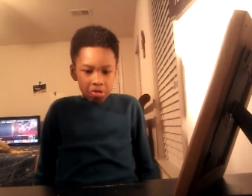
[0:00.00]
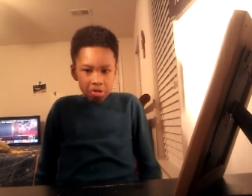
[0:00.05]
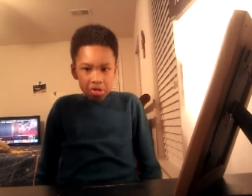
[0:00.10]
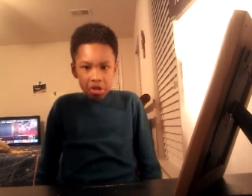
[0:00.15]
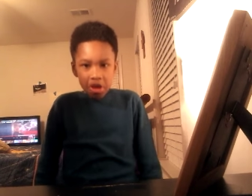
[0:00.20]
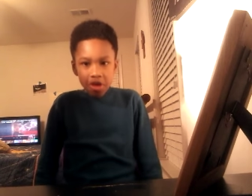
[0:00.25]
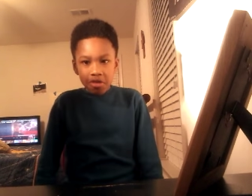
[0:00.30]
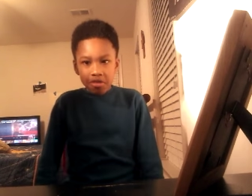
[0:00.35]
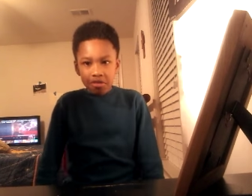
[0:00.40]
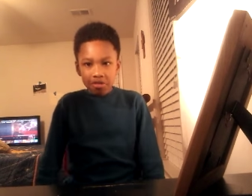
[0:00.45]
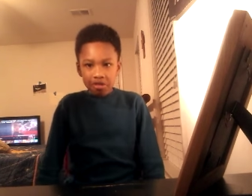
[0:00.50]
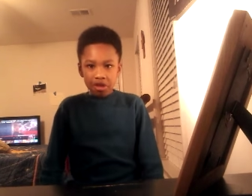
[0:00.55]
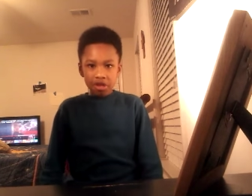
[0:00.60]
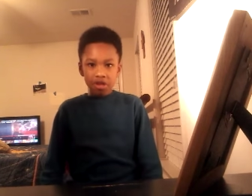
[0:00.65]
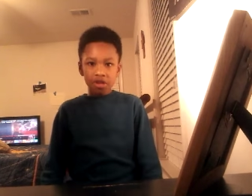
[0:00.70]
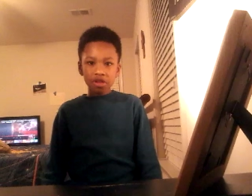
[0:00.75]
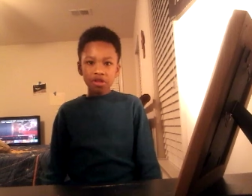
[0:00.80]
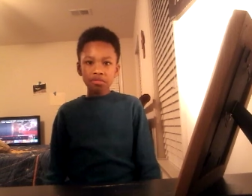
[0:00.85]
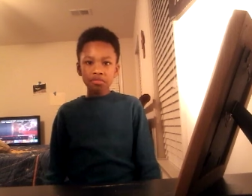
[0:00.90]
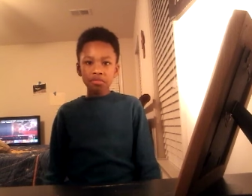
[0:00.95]
Now,
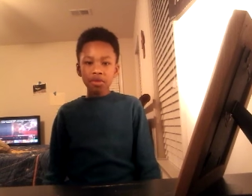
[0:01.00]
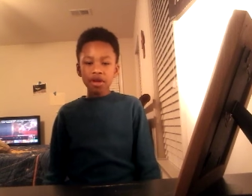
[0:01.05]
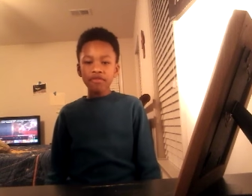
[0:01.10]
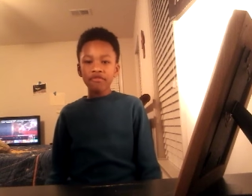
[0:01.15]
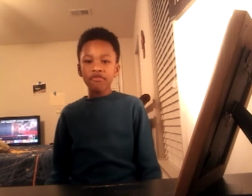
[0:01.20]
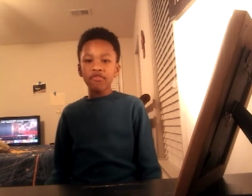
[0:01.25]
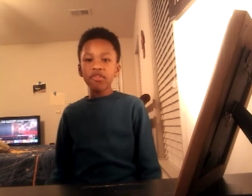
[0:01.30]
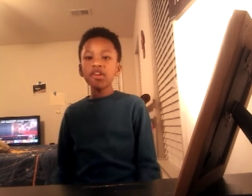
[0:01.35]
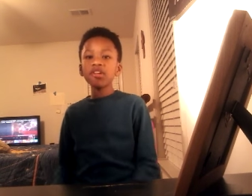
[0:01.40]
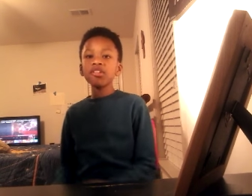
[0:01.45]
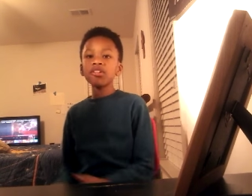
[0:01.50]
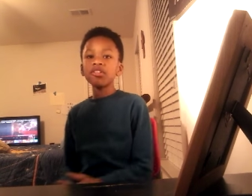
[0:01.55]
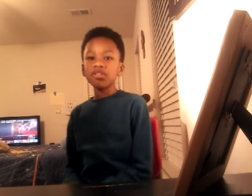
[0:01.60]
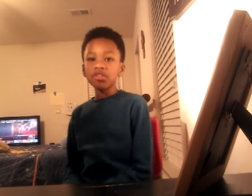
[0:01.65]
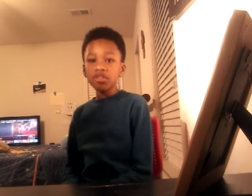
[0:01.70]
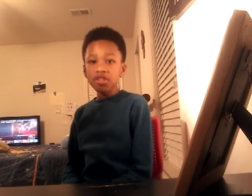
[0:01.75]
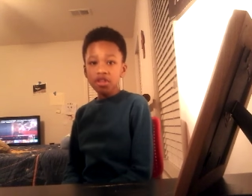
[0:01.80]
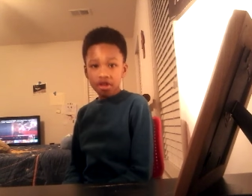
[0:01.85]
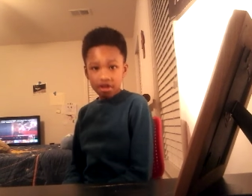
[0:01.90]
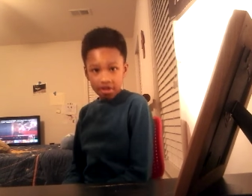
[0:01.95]
my friend
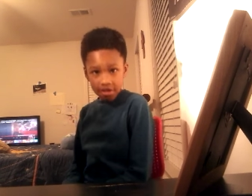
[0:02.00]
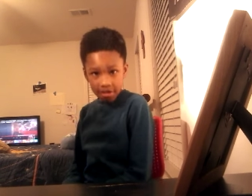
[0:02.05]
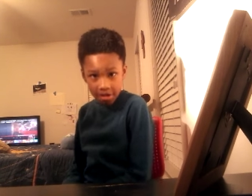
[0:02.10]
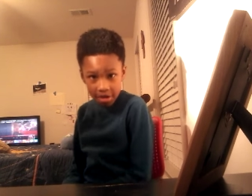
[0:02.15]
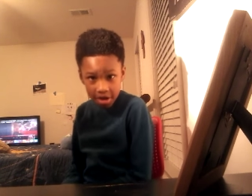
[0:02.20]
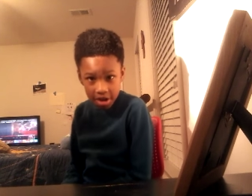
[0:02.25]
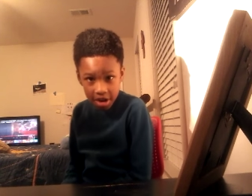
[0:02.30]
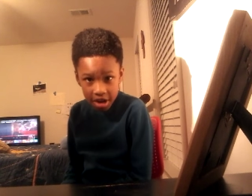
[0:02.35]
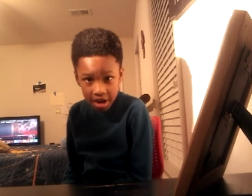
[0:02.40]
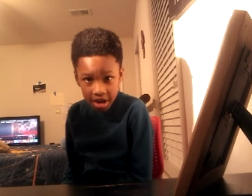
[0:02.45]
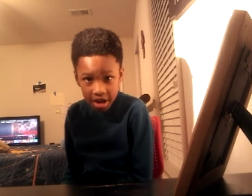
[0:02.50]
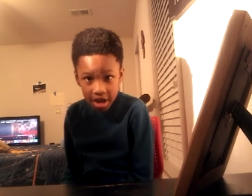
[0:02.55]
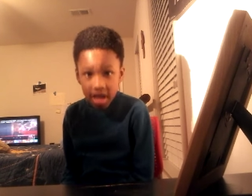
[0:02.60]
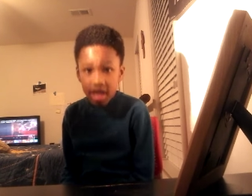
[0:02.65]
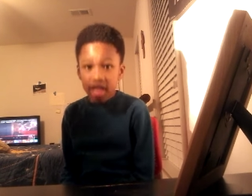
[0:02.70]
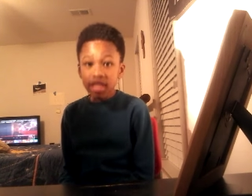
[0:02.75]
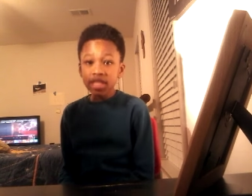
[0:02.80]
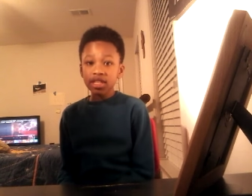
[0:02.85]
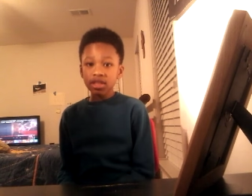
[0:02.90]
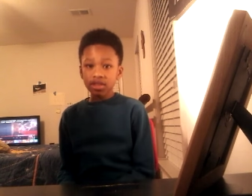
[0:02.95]
Kahlil
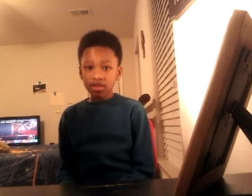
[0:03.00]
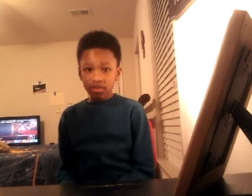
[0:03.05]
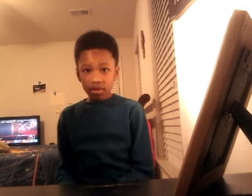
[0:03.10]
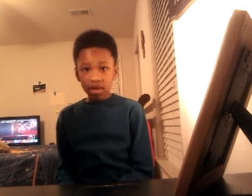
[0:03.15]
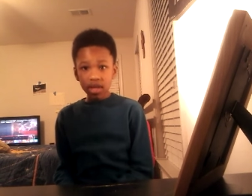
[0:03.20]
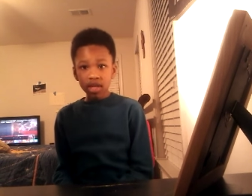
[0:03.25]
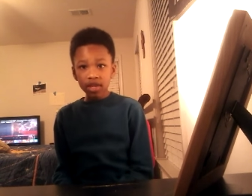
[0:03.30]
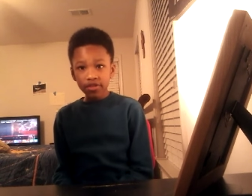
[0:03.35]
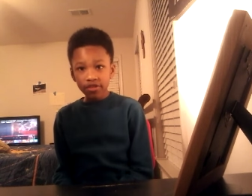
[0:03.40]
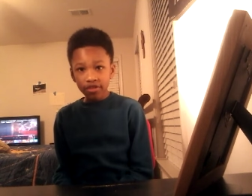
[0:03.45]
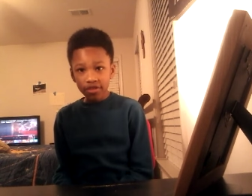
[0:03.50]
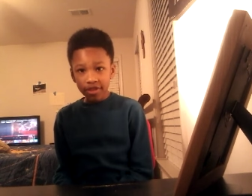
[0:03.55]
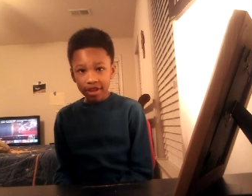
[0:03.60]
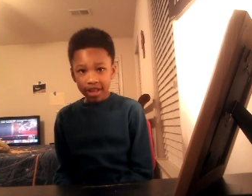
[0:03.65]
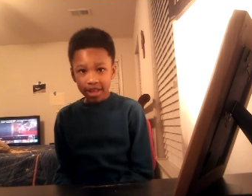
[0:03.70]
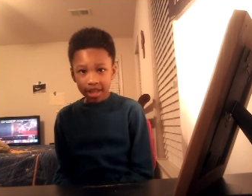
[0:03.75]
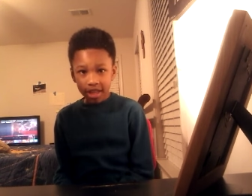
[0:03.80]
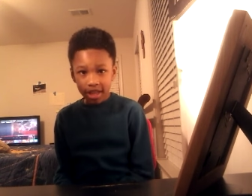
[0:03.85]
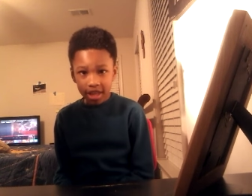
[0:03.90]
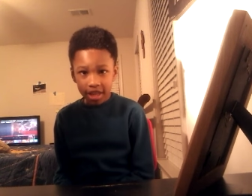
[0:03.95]
is a great
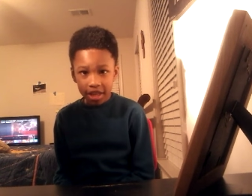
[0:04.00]
friend.